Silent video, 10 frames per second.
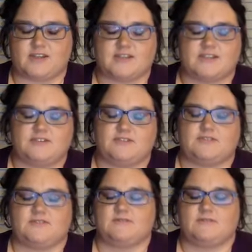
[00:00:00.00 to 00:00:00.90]
so
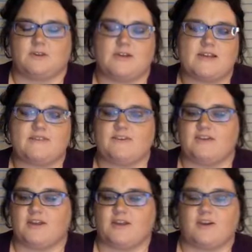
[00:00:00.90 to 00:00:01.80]
don't worry if you're
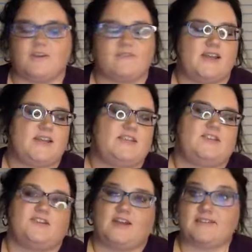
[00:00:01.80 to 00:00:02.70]
not a garlic fan, you
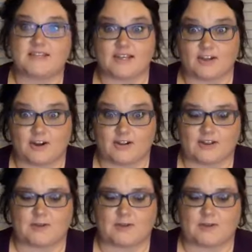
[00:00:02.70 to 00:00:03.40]
don't have to get garlic.